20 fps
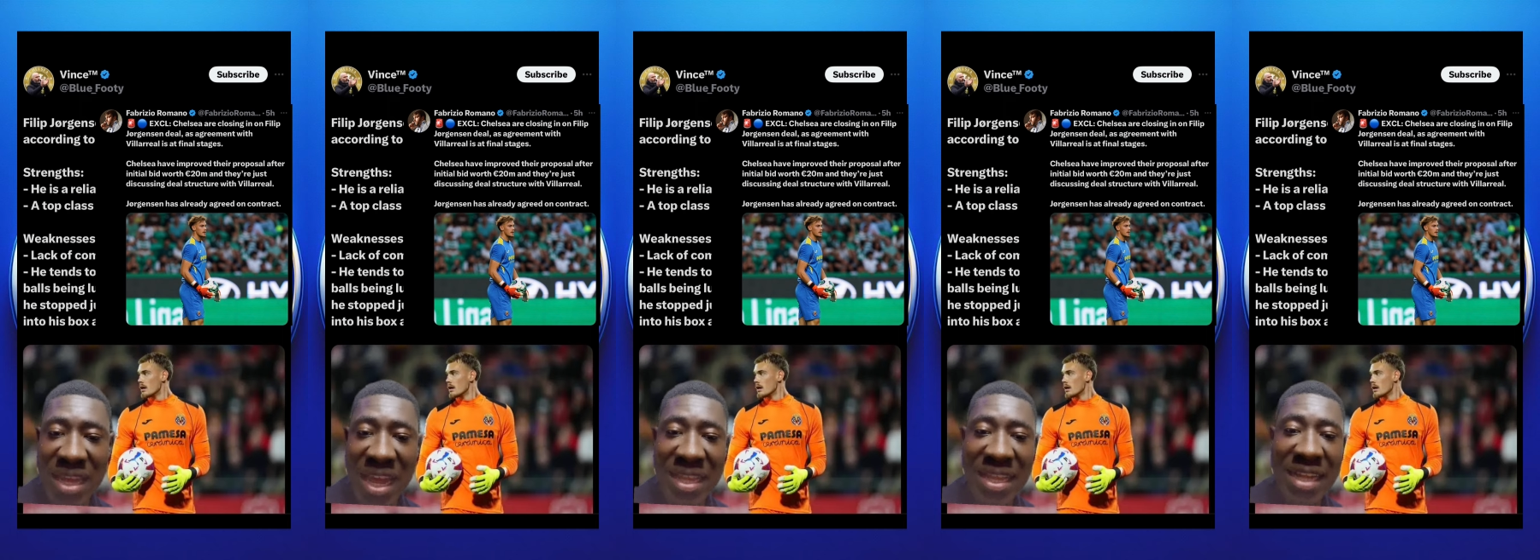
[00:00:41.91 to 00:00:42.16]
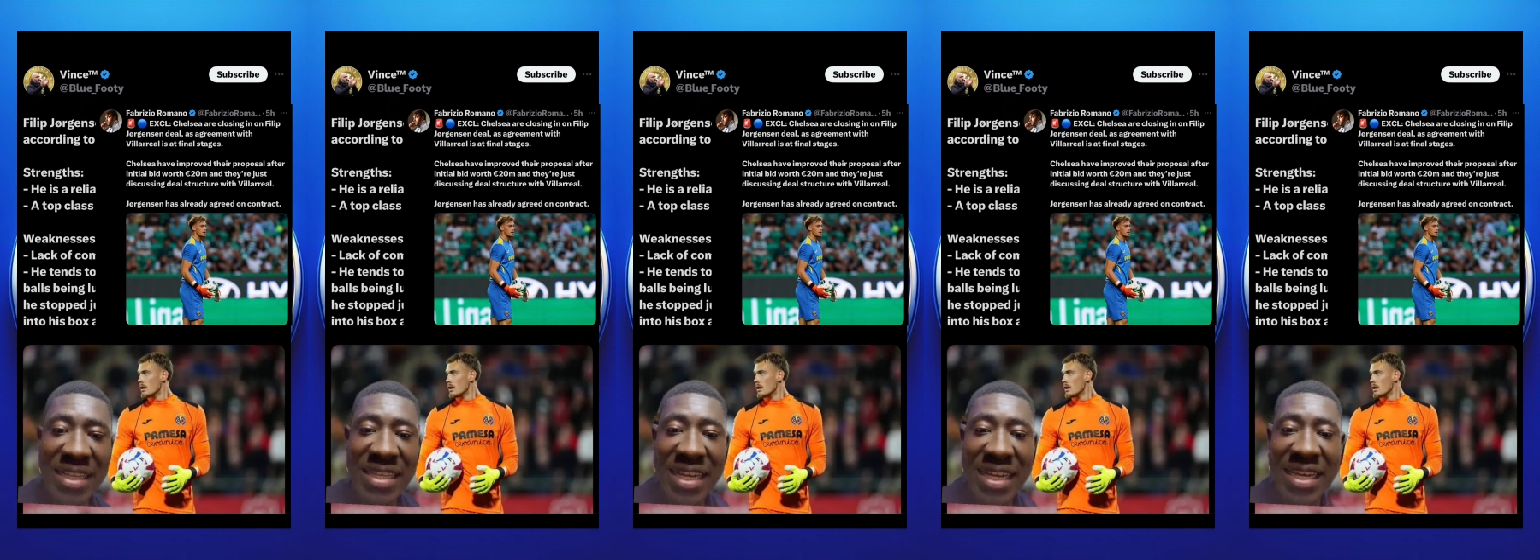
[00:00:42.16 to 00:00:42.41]
and
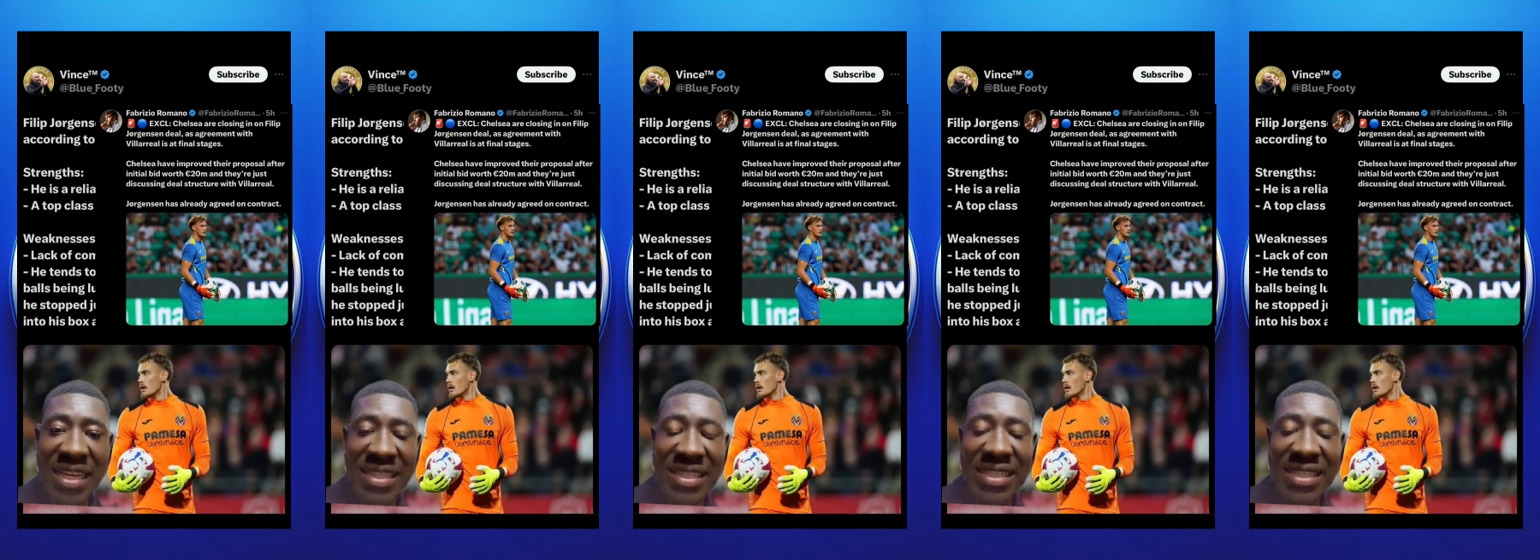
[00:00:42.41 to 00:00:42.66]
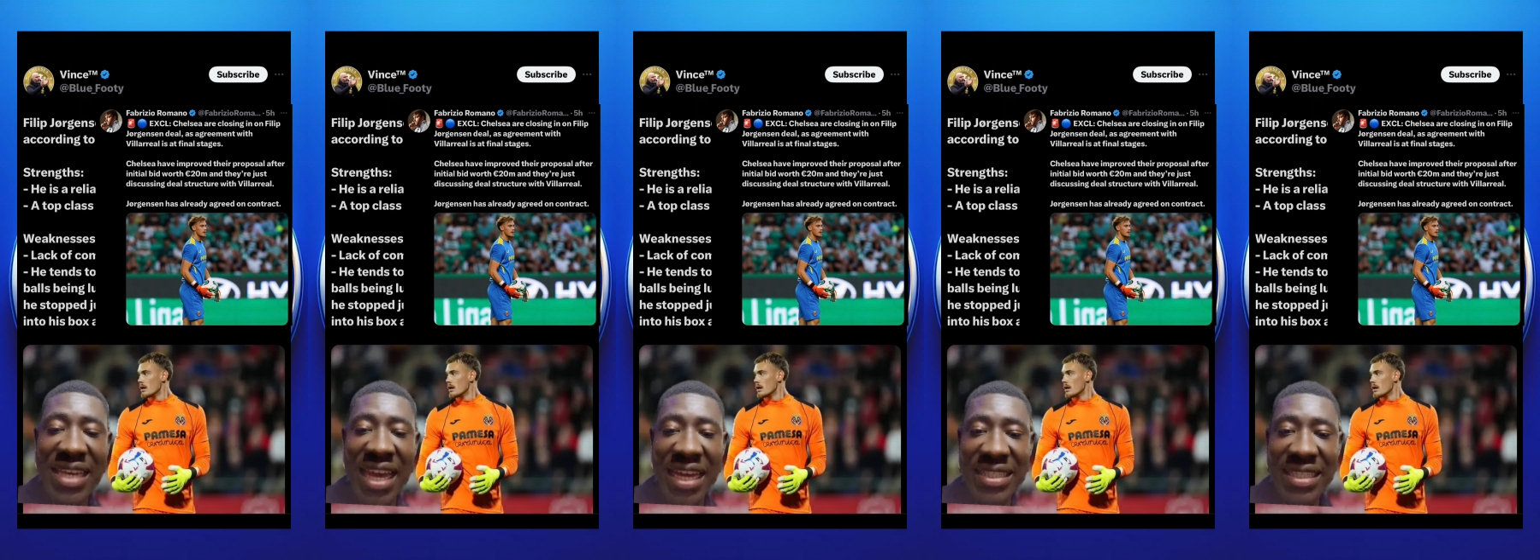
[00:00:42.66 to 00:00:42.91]
the deal is
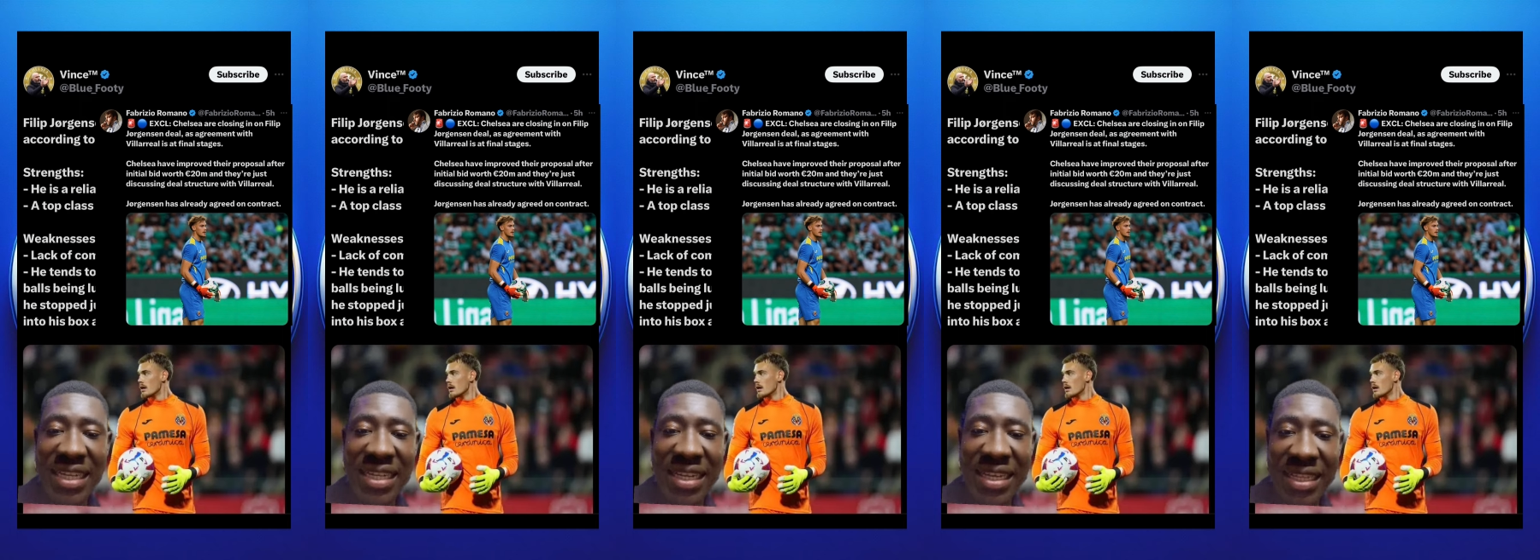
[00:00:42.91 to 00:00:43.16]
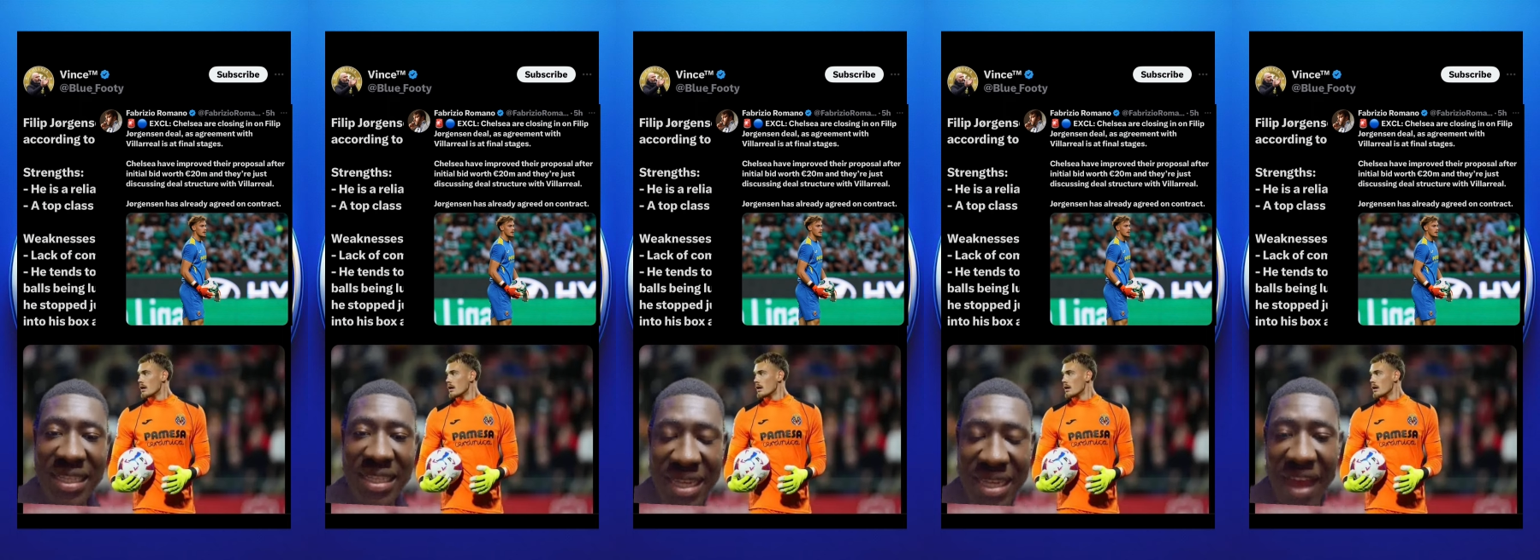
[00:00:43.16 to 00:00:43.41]
getting
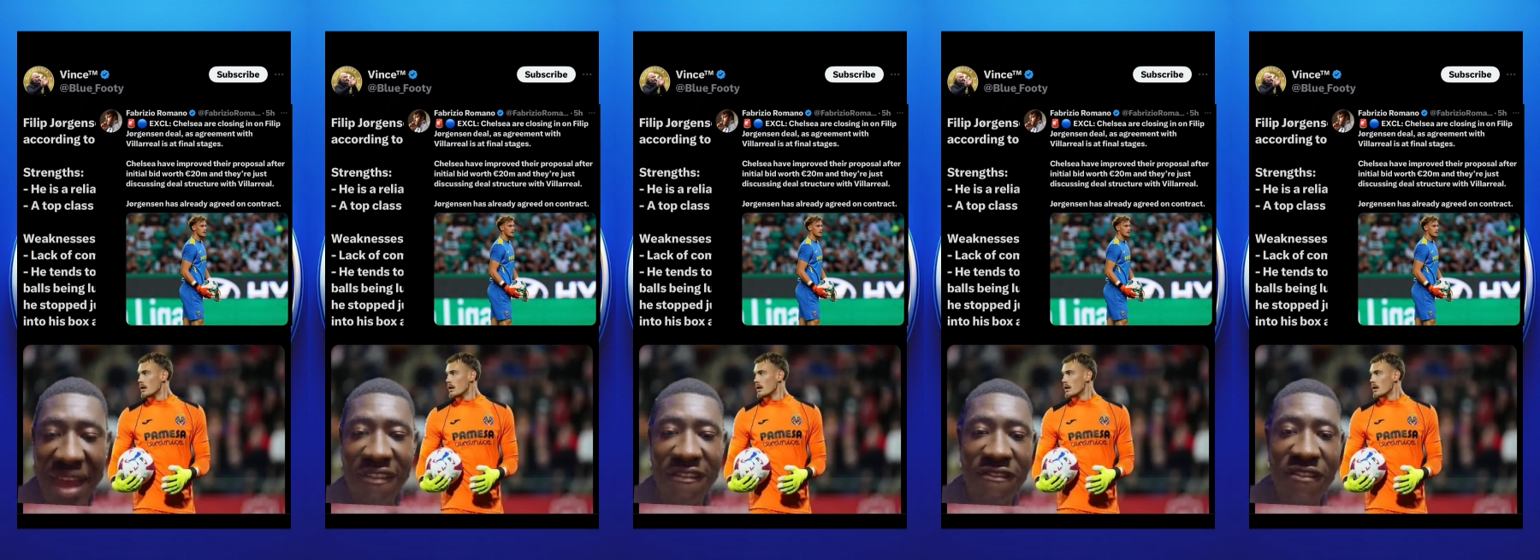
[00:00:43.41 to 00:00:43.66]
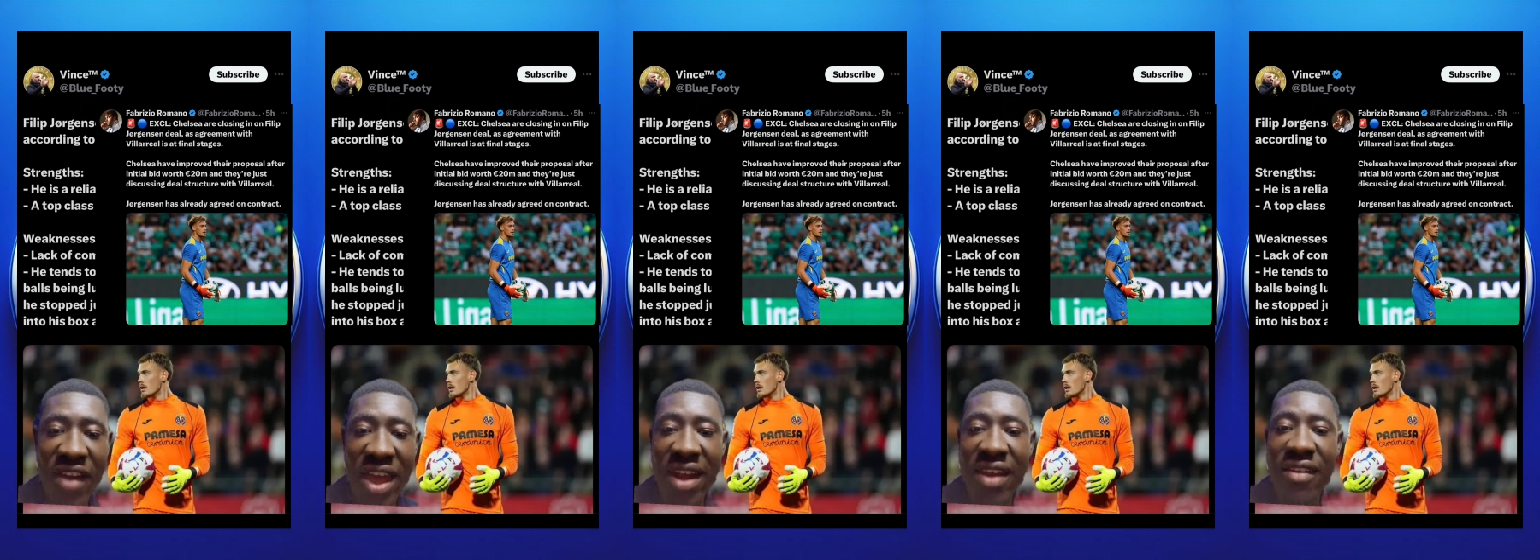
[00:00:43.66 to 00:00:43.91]
near,
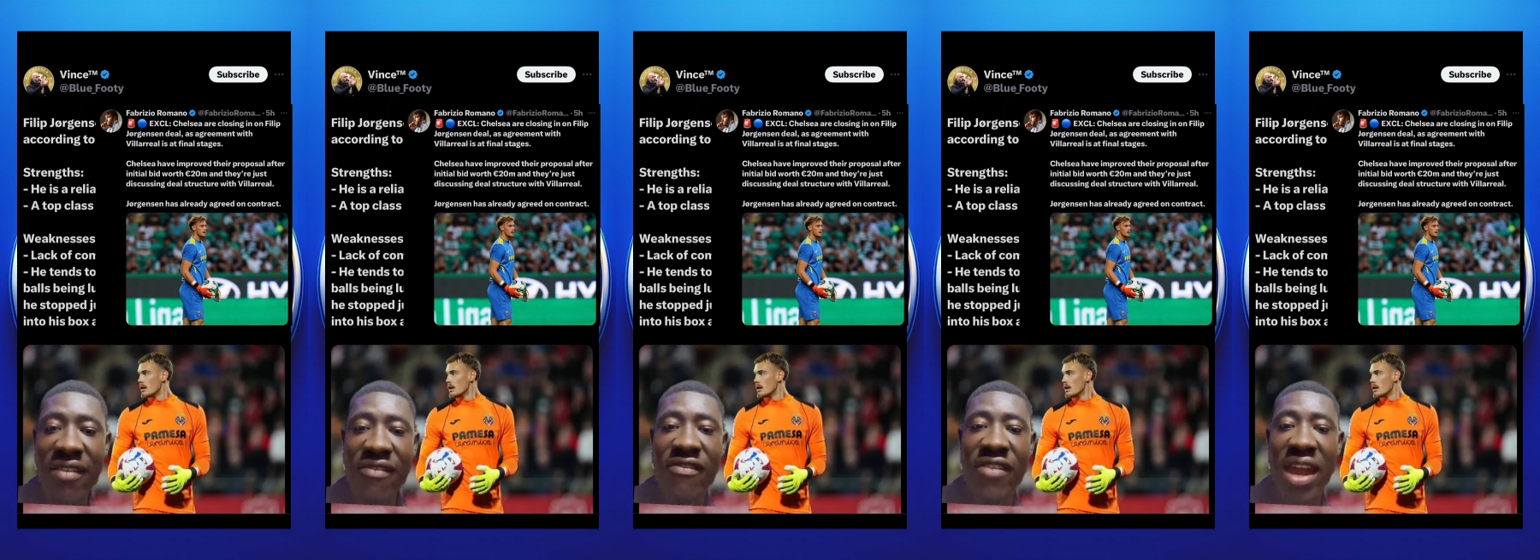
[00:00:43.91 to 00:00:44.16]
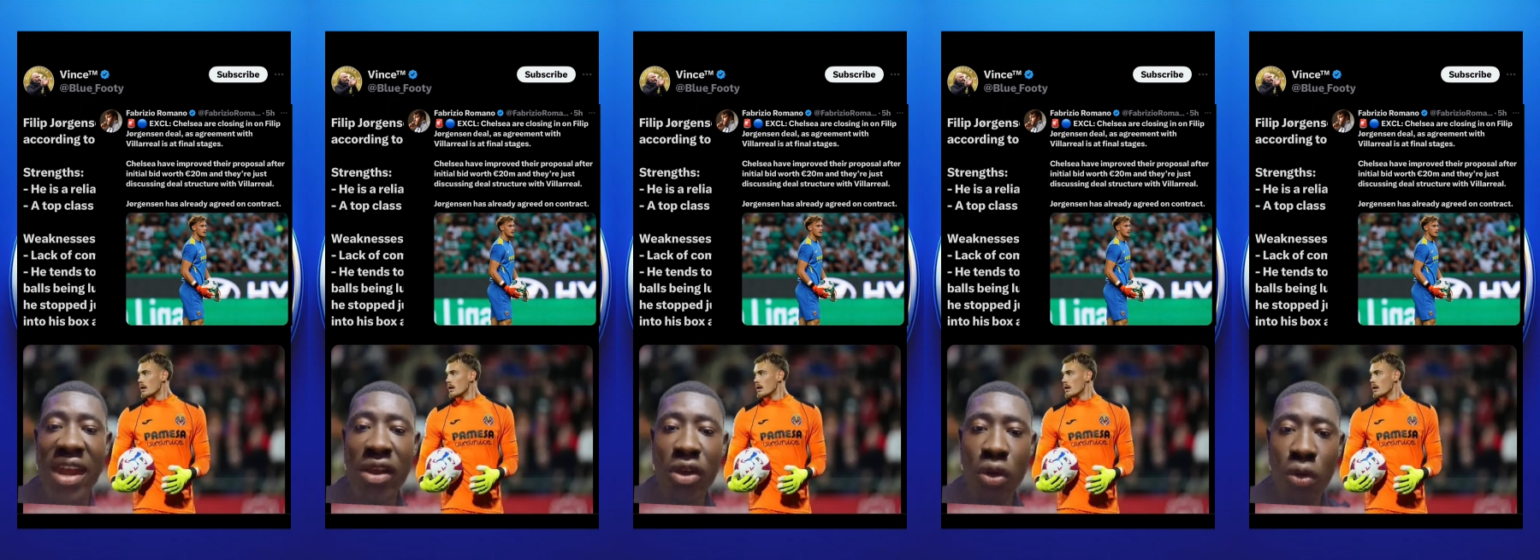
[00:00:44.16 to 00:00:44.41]
very,
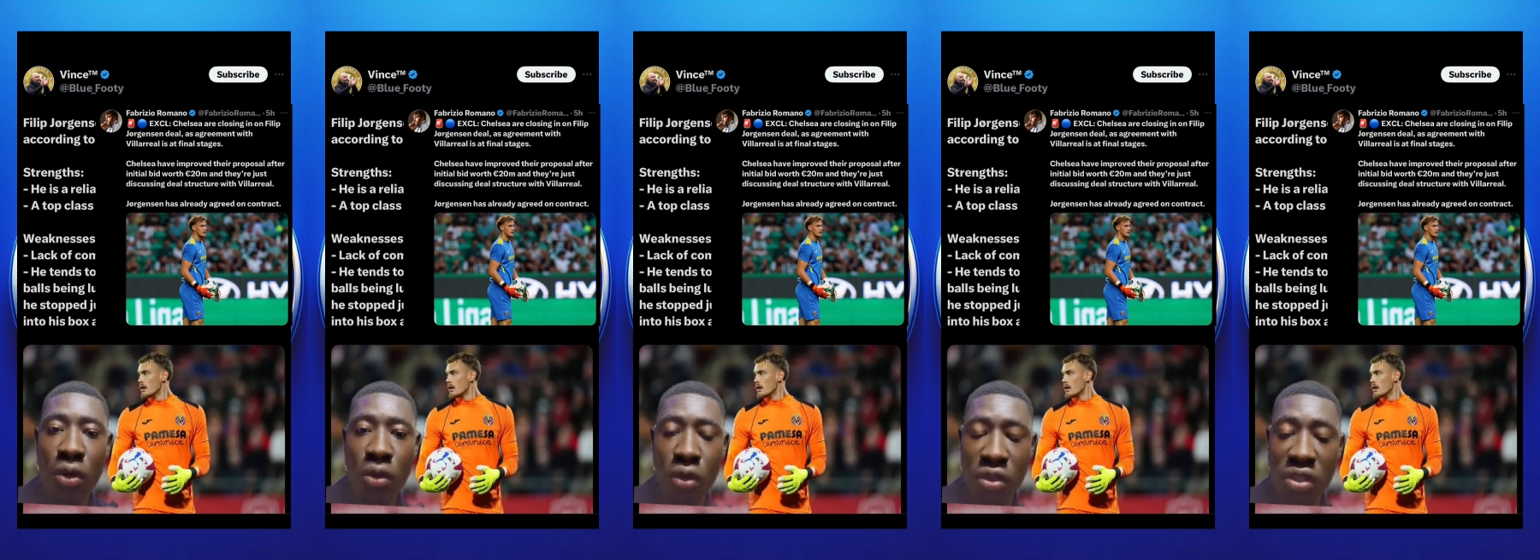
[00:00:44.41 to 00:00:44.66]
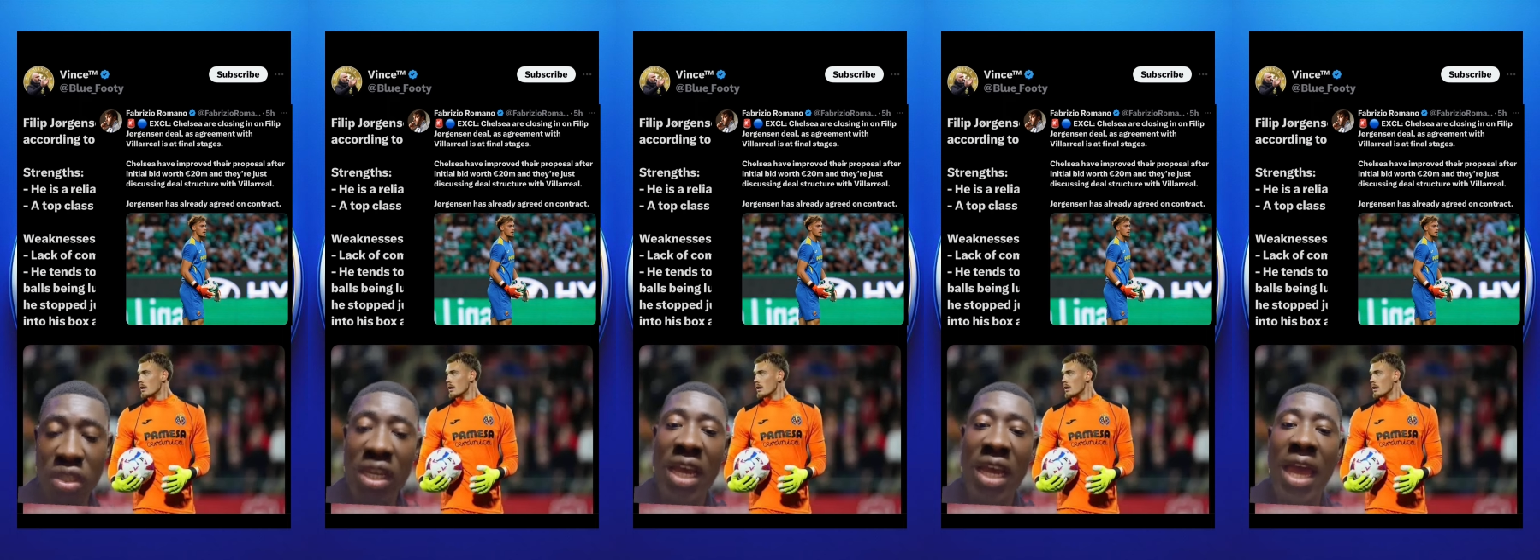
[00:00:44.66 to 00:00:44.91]
very close.